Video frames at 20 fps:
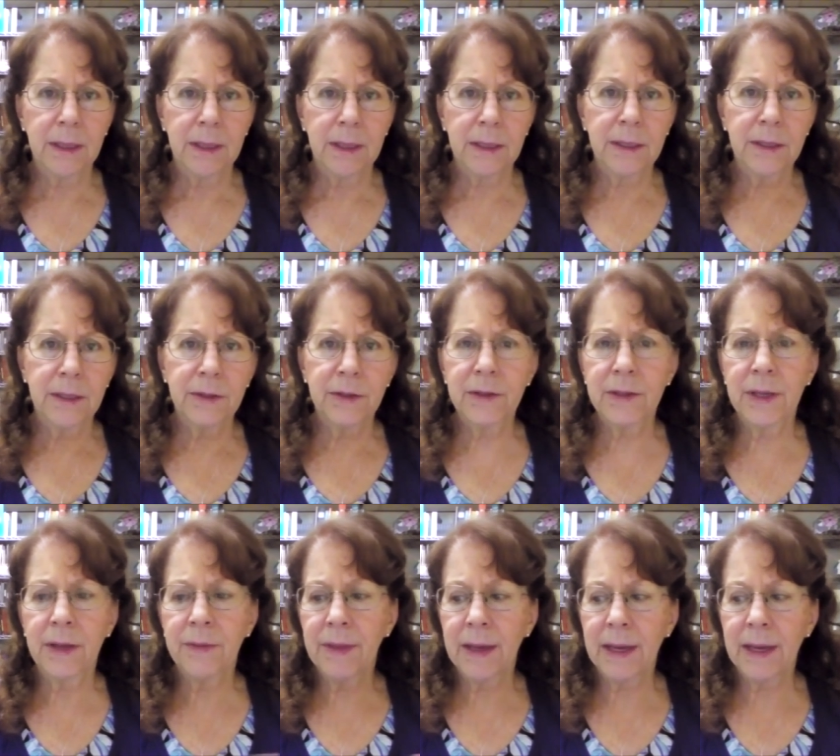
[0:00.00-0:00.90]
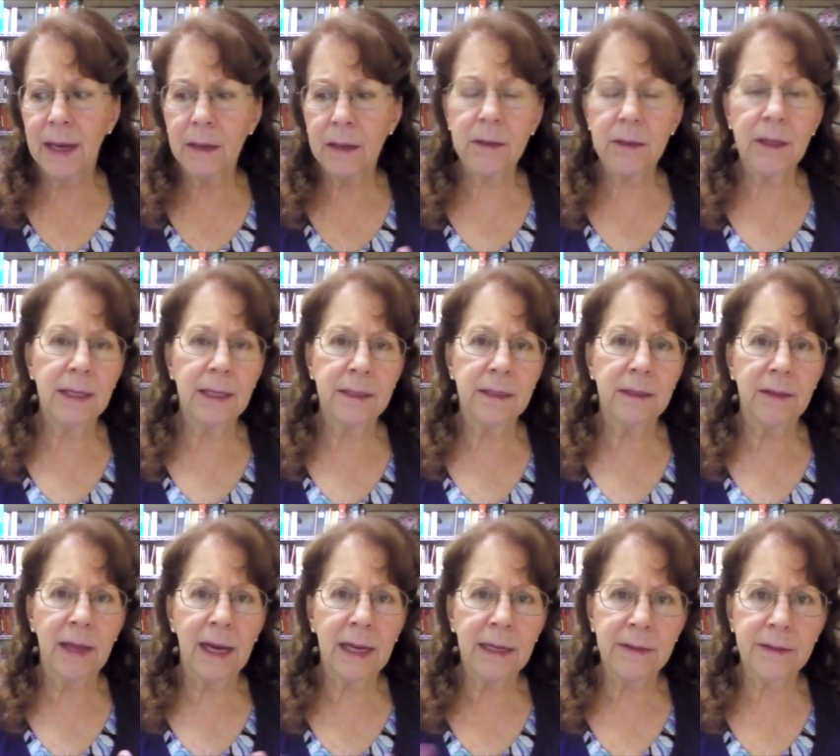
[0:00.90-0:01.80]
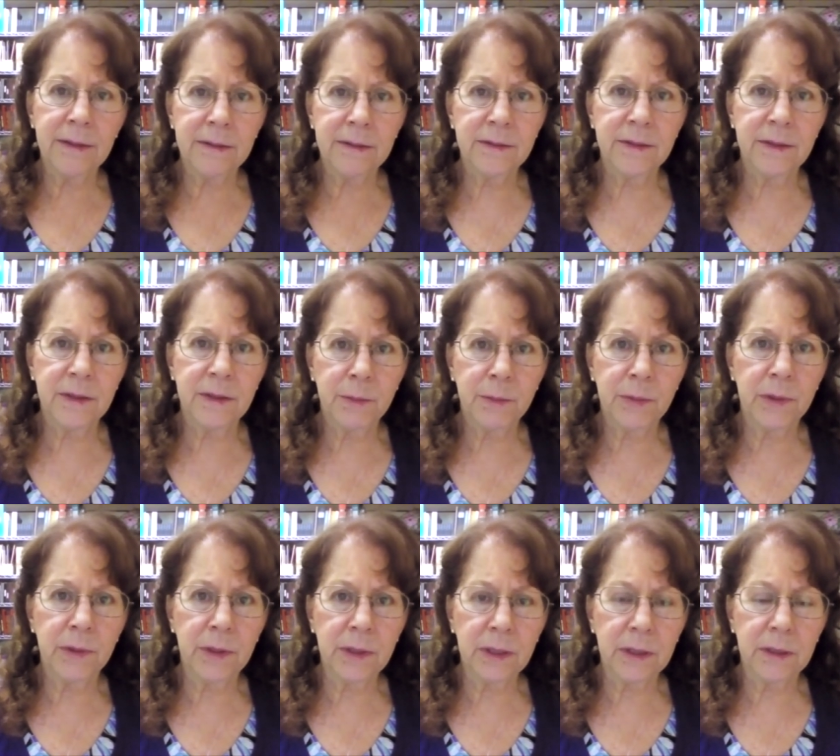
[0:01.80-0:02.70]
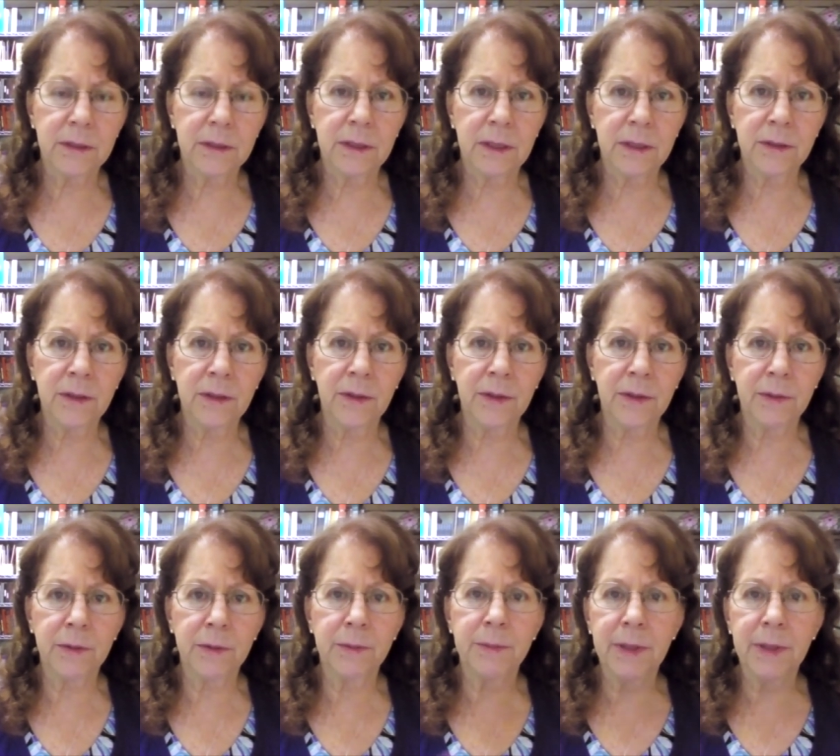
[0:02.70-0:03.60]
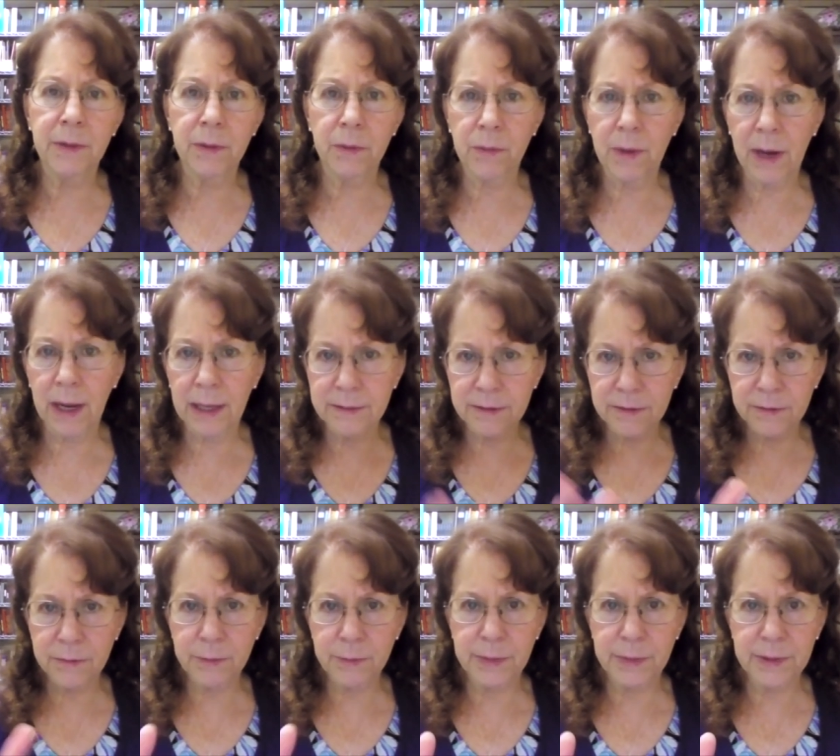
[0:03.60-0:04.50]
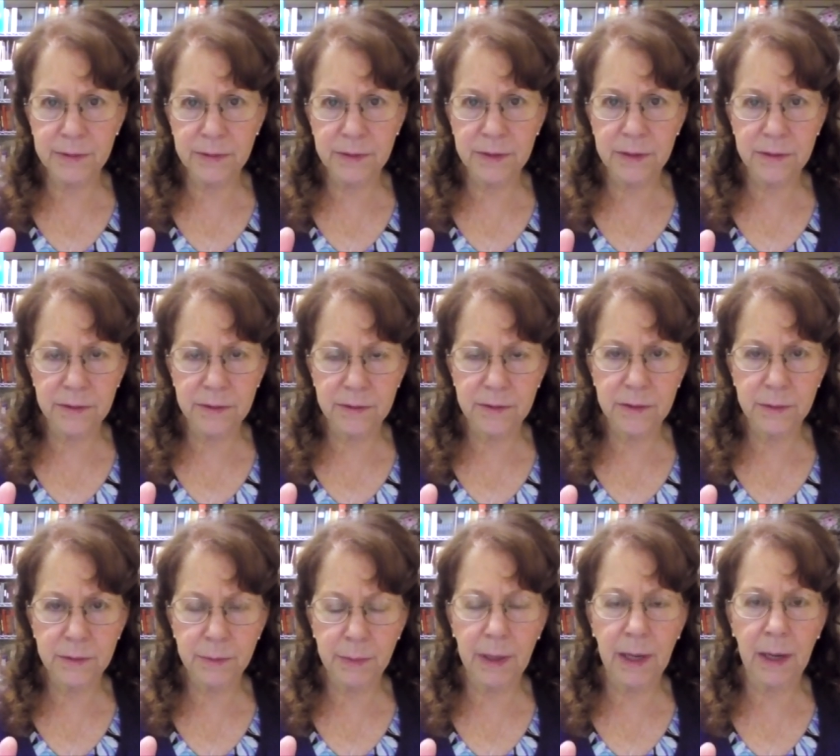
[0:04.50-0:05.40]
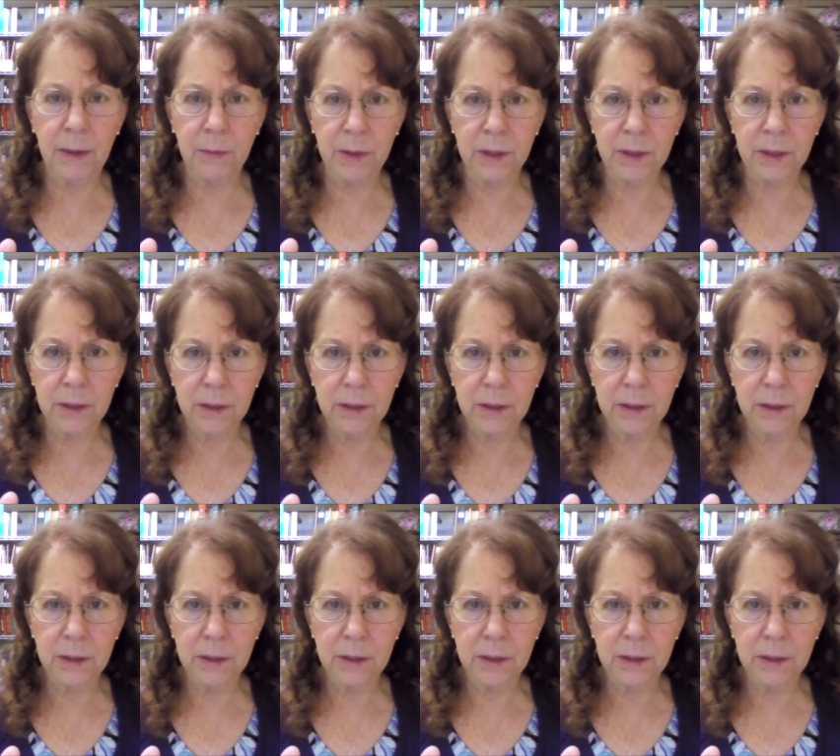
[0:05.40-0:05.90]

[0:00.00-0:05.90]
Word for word: you know and they outlined a lot of this in the book you know there would be the rise of business to power